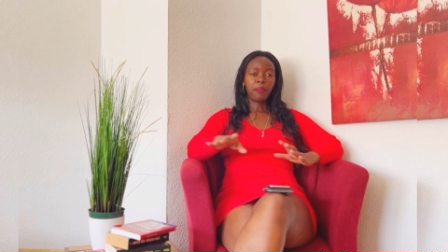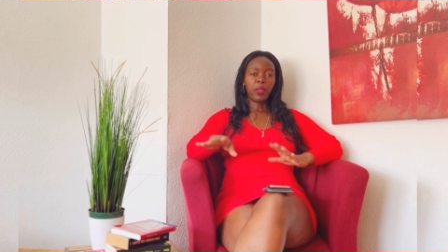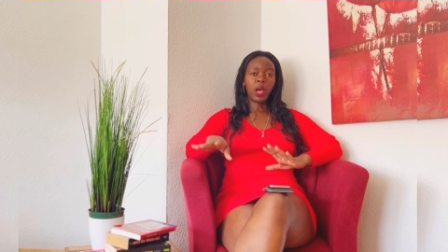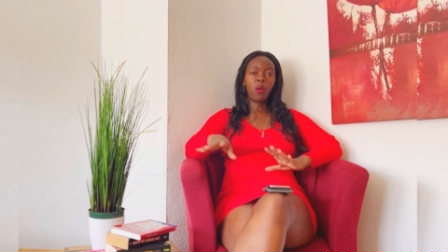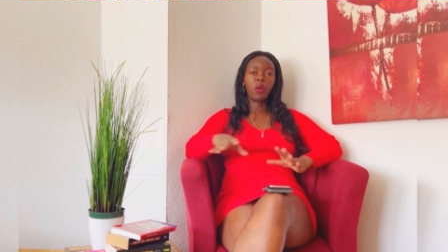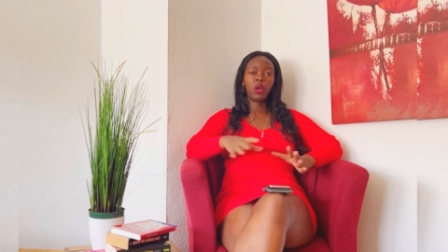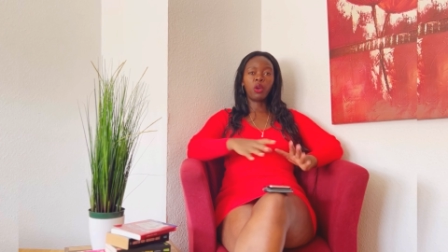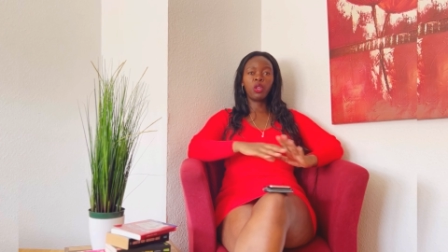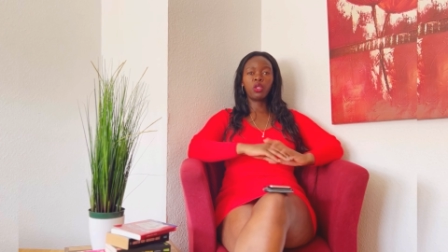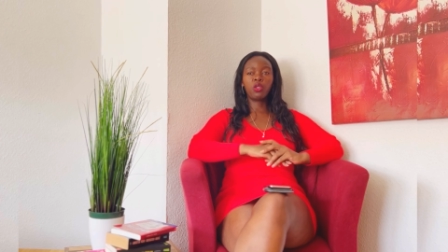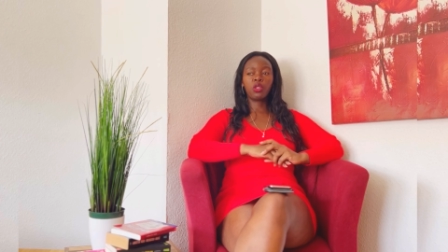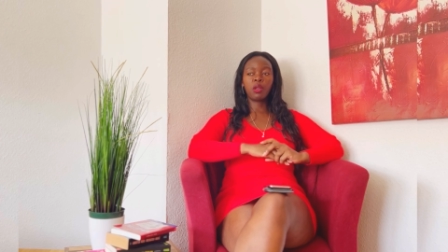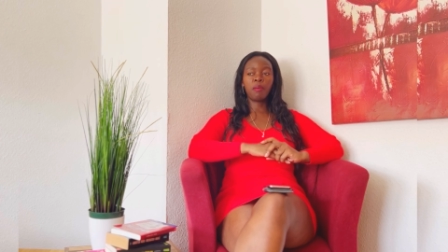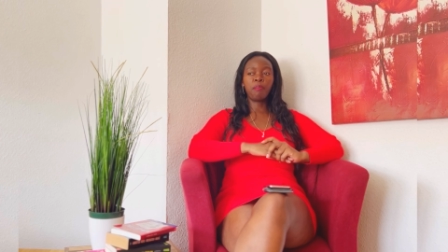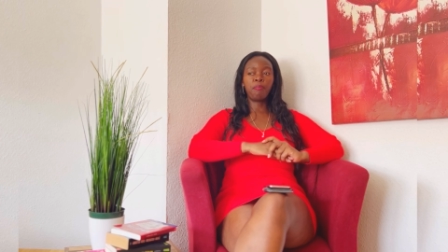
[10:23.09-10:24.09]
Now we're going
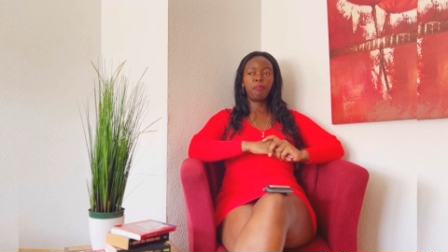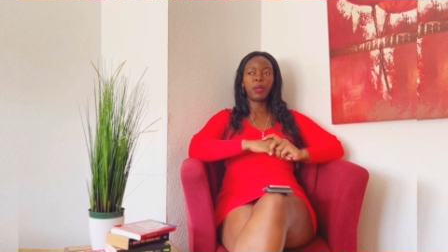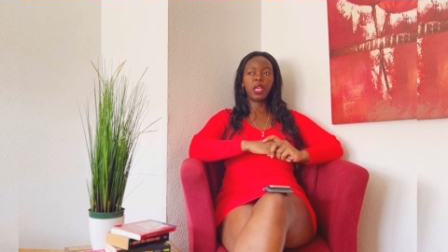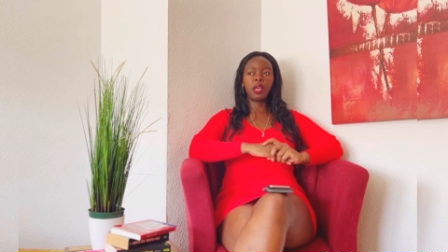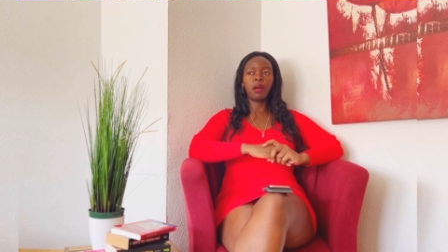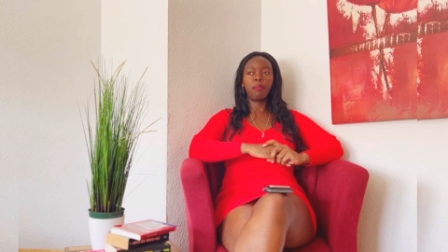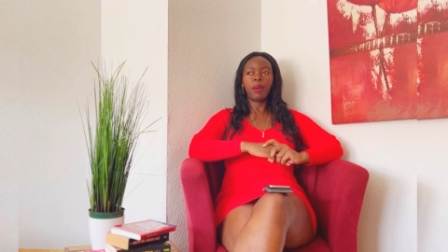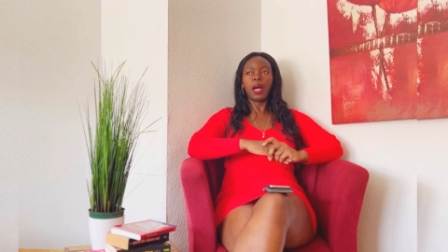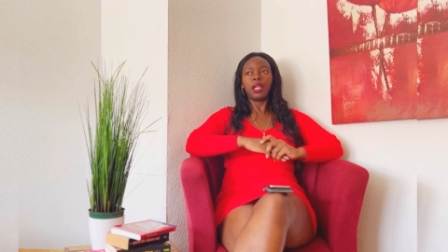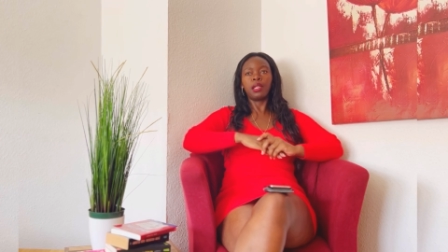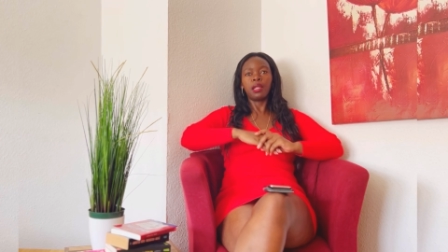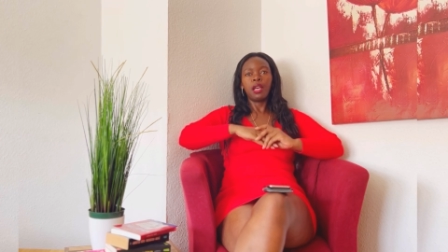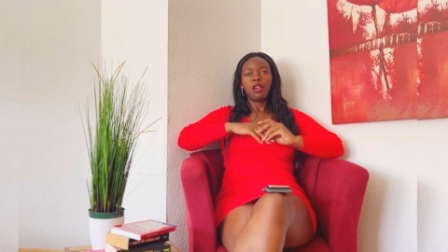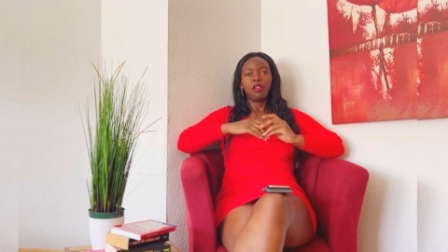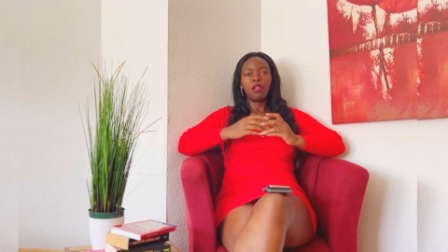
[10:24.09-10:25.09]
to the bigger
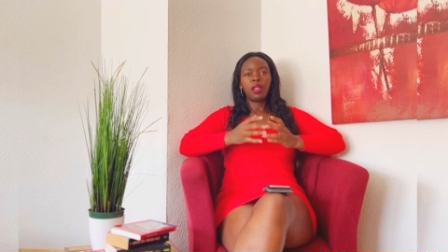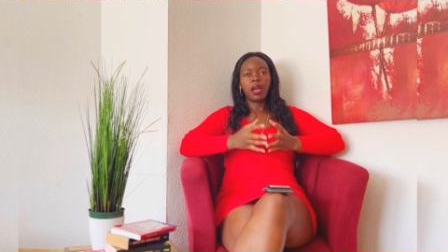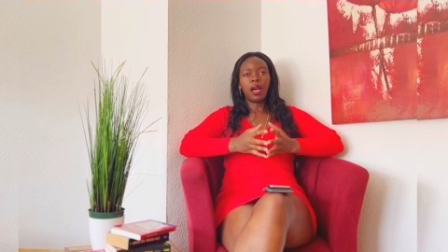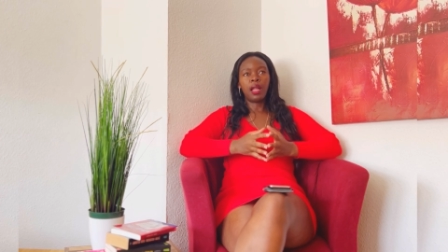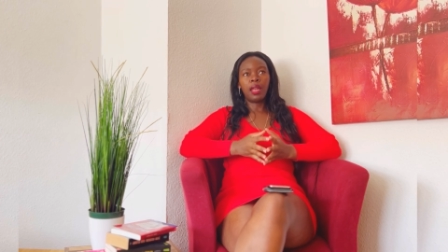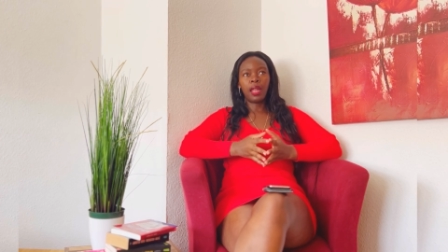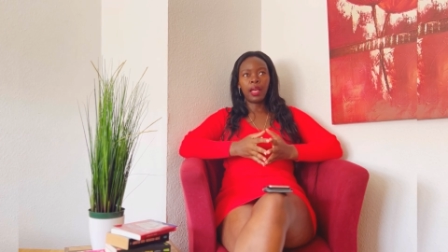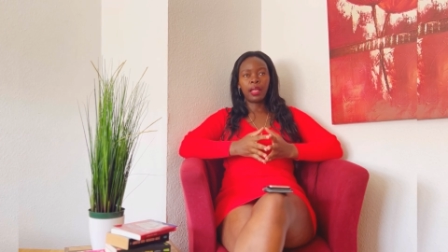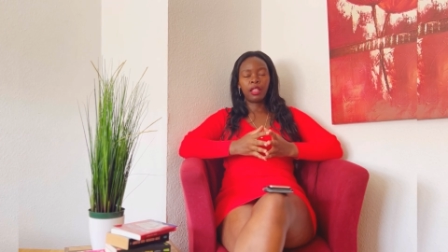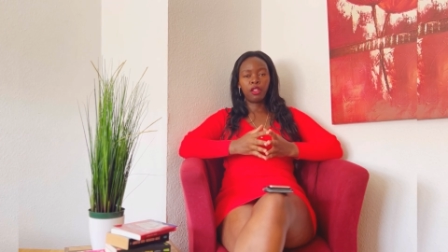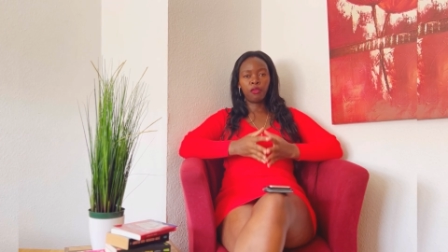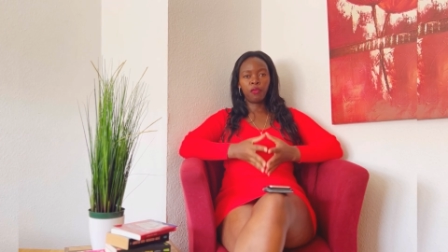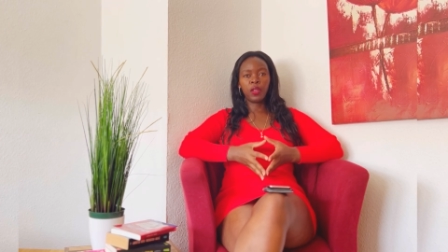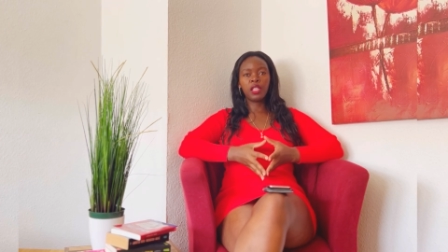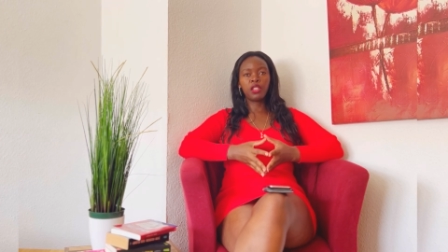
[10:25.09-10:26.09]
part, like
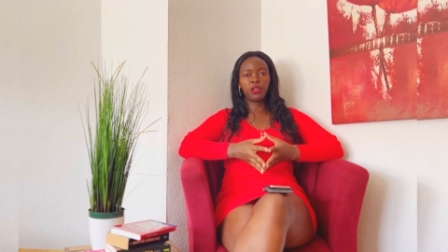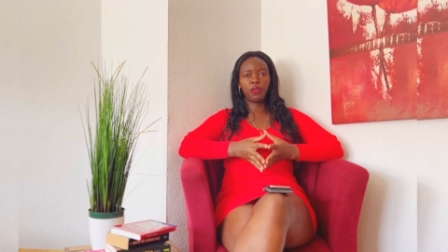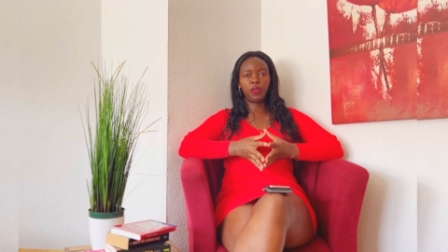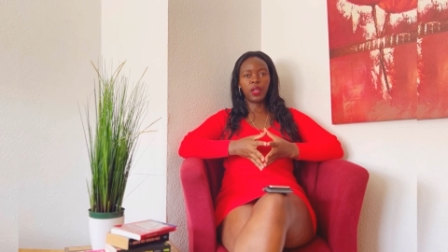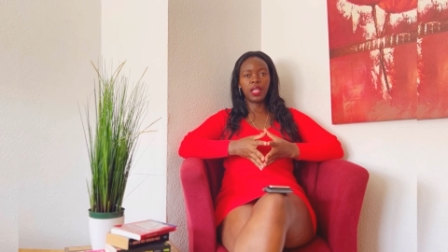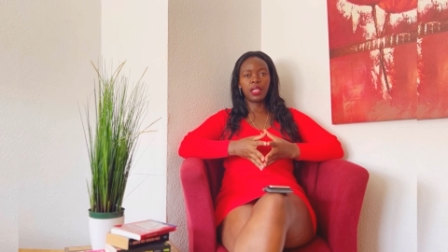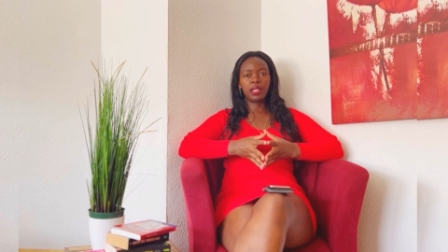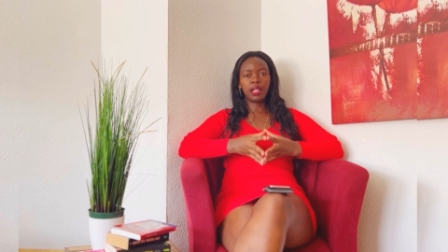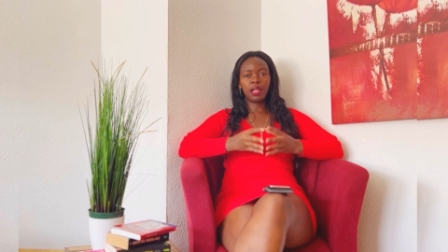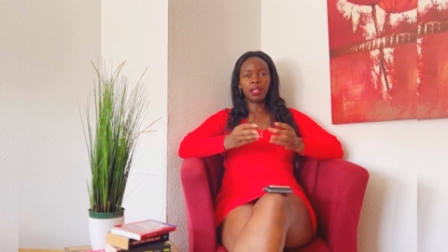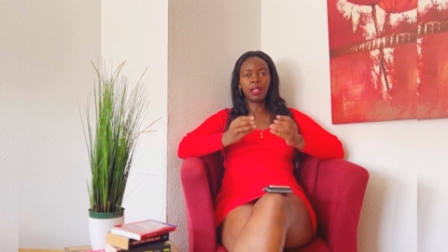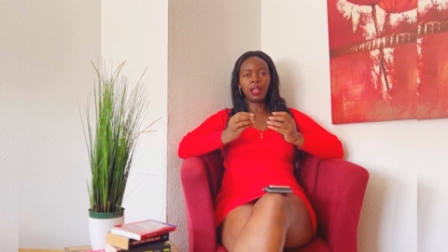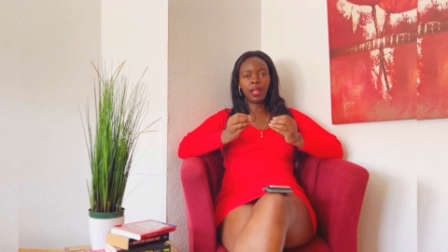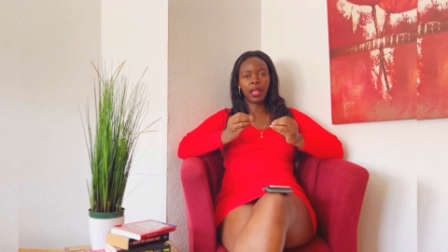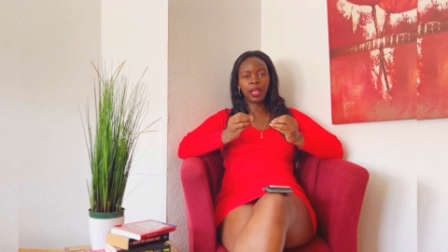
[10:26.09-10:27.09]
the visa fees,
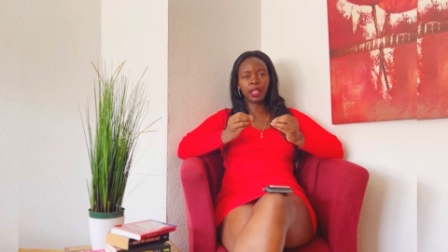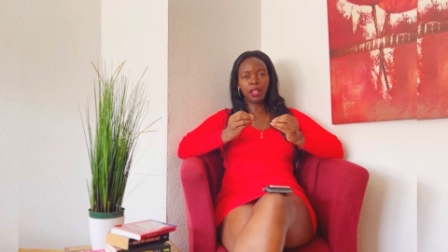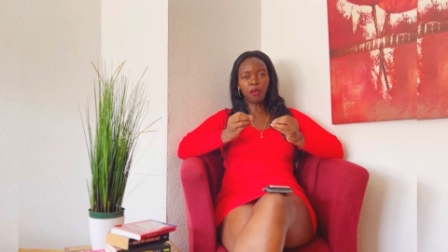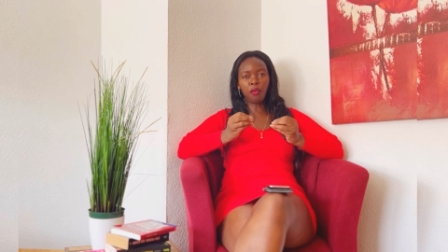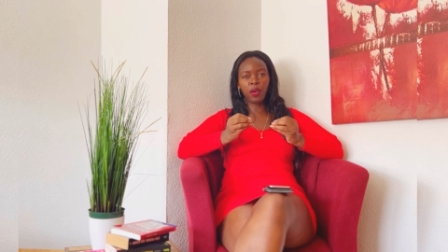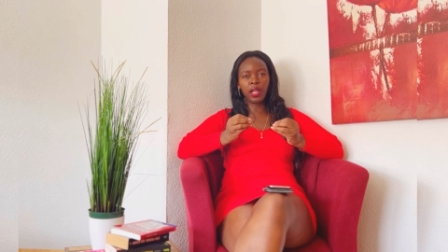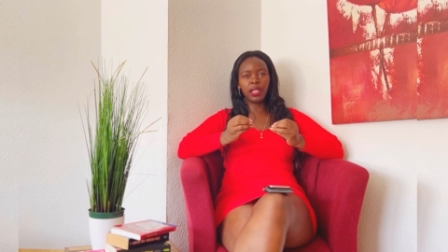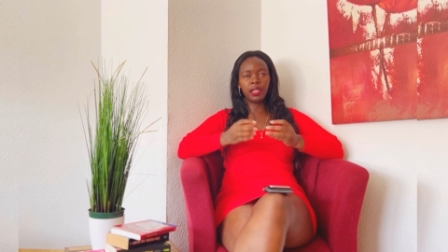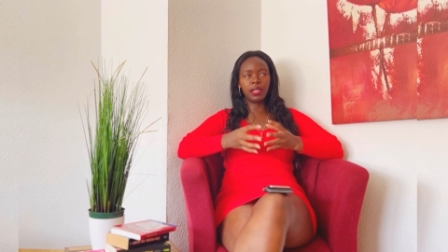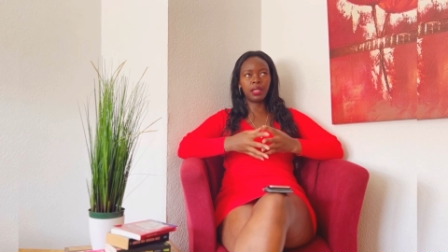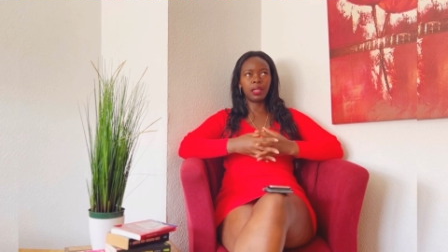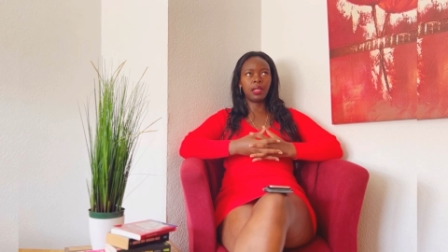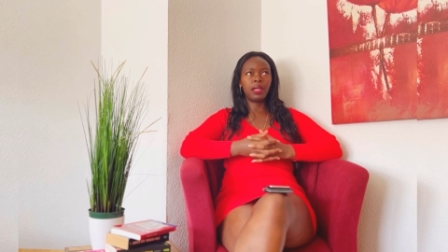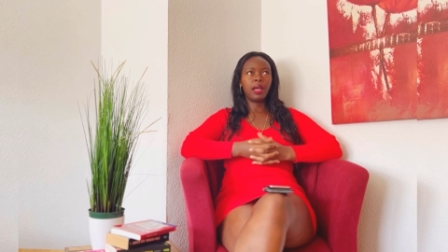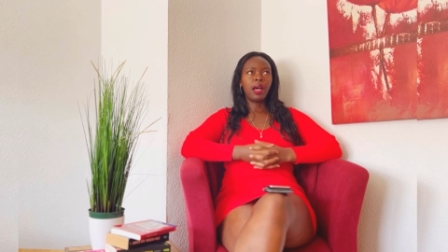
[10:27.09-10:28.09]
like the real
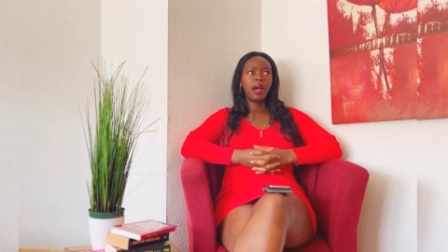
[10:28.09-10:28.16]
deal.